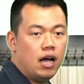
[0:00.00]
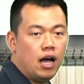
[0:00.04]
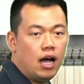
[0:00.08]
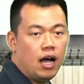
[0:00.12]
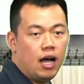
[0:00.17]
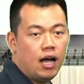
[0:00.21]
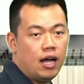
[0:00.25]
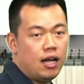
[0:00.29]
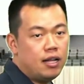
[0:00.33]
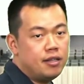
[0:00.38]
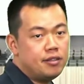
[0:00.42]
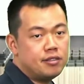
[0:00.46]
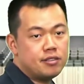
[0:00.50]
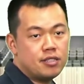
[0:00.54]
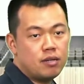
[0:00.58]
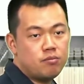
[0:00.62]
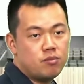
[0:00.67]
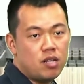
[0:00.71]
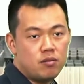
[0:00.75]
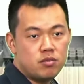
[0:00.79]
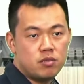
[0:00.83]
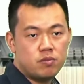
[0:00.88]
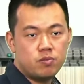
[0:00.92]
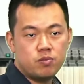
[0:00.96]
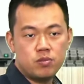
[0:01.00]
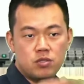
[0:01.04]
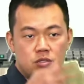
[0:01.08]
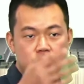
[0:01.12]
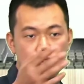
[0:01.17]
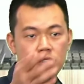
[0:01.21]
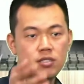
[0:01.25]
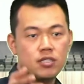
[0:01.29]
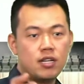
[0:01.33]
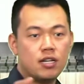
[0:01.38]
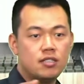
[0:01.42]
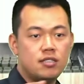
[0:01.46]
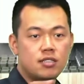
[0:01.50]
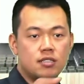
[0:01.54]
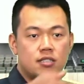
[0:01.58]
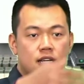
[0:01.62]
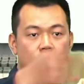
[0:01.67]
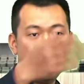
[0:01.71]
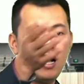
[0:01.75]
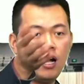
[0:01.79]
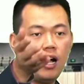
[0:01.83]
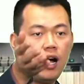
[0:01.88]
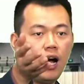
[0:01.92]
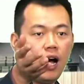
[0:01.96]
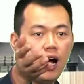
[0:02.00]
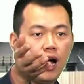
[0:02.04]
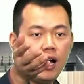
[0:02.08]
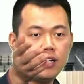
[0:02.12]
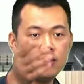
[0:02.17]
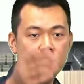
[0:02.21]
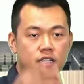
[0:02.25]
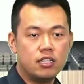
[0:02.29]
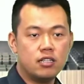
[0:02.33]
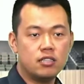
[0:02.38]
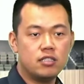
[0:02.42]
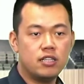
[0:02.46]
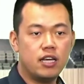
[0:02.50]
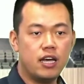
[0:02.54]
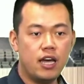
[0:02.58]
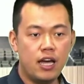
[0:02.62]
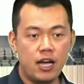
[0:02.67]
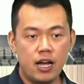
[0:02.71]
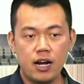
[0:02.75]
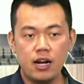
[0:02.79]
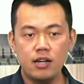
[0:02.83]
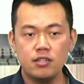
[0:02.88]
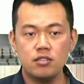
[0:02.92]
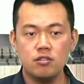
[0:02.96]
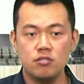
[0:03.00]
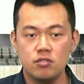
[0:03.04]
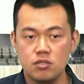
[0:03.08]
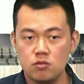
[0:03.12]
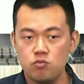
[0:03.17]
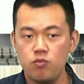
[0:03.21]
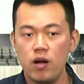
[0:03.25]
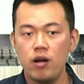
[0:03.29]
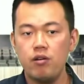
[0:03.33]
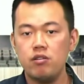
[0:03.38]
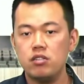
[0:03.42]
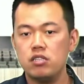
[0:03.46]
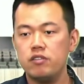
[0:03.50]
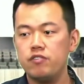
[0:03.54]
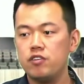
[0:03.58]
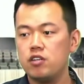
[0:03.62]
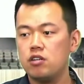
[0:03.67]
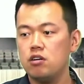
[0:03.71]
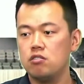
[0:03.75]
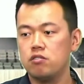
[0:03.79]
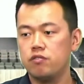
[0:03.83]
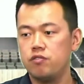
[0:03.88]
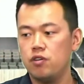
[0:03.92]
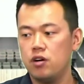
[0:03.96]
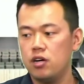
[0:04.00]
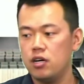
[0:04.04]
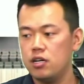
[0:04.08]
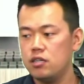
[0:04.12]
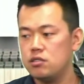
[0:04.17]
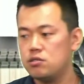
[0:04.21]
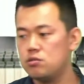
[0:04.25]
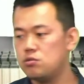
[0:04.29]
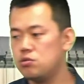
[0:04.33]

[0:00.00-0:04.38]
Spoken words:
and sometimes students can just hide in the air. So it's very difficult for us